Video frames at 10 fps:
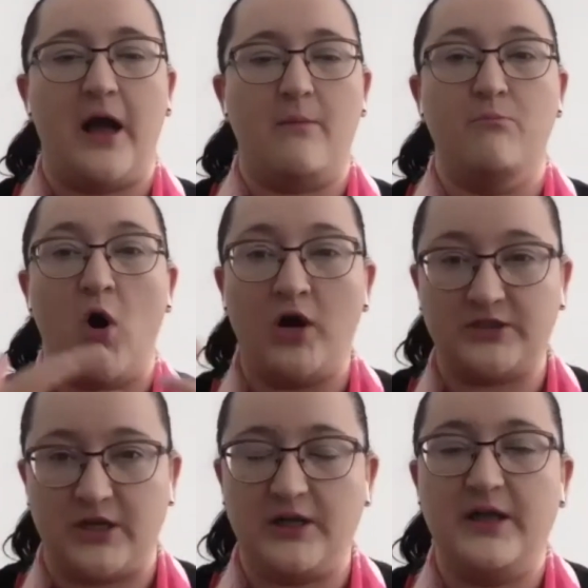
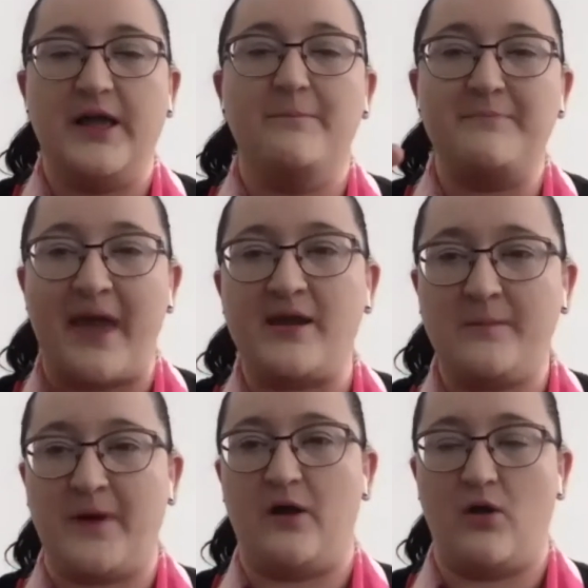model many
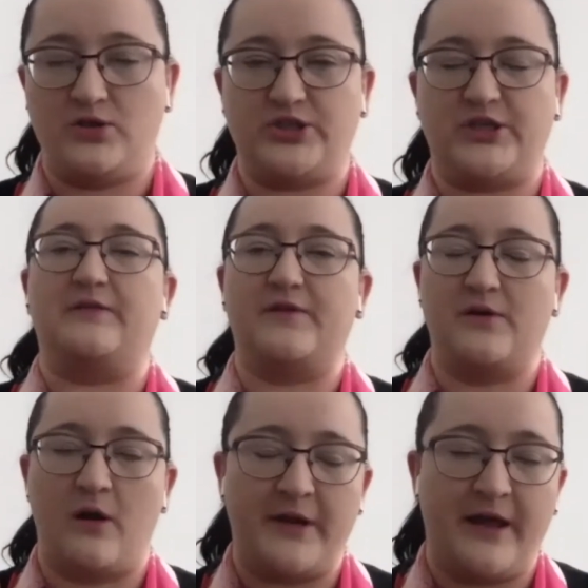biological
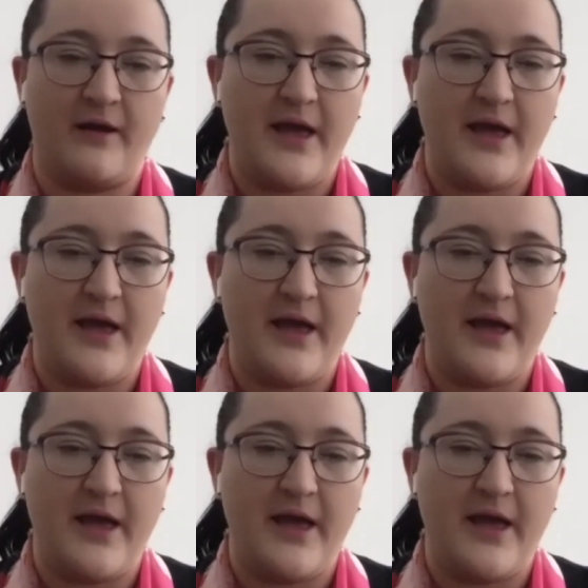phenomena.